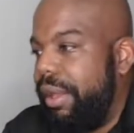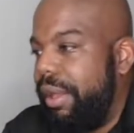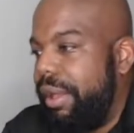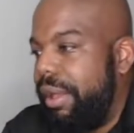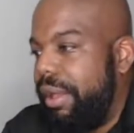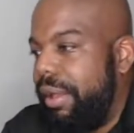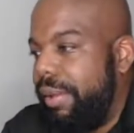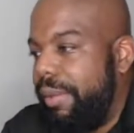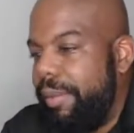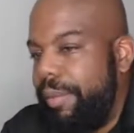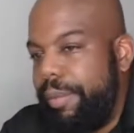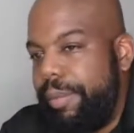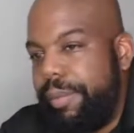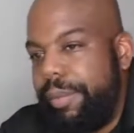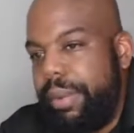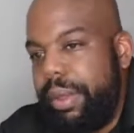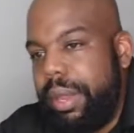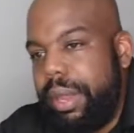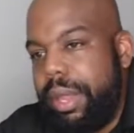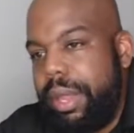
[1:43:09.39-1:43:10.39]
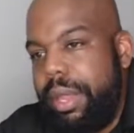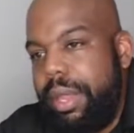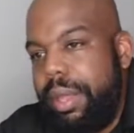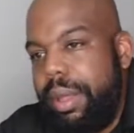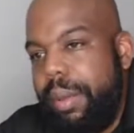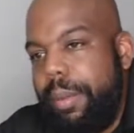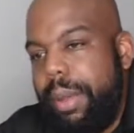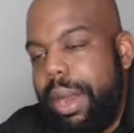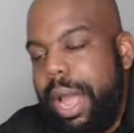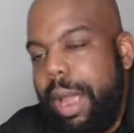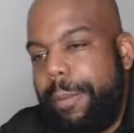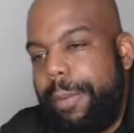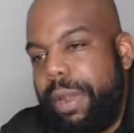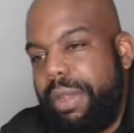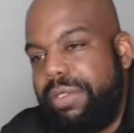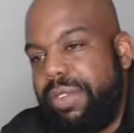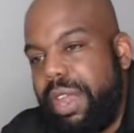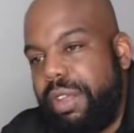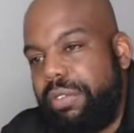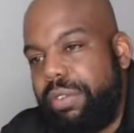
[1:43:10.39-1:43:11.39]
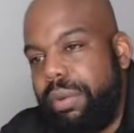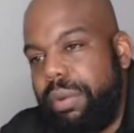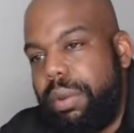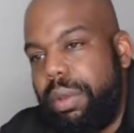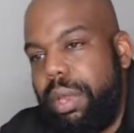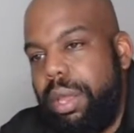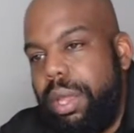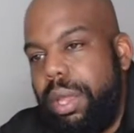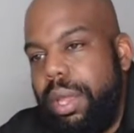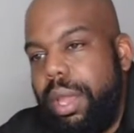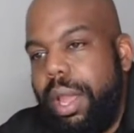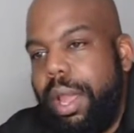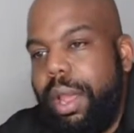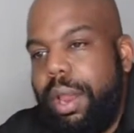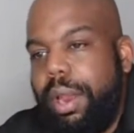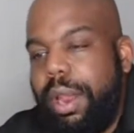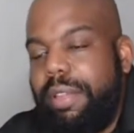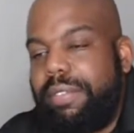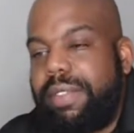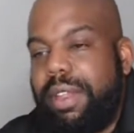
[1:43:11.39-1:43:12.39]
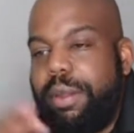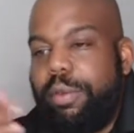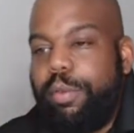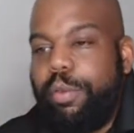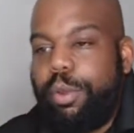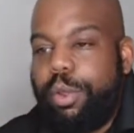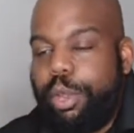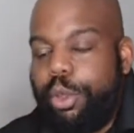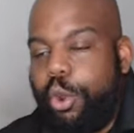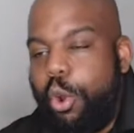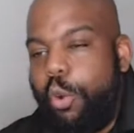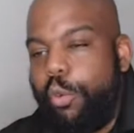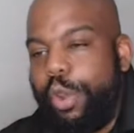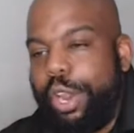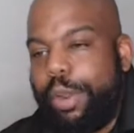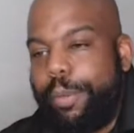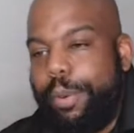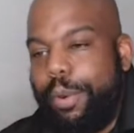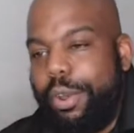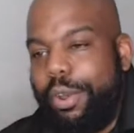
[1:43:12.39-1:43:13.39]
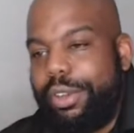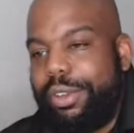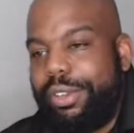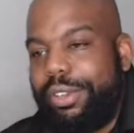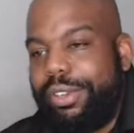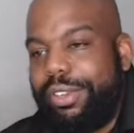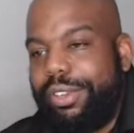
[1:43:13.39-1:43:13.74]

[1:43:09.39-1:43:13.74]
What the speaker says: But I appreciate you. Listen, you gonna read the book?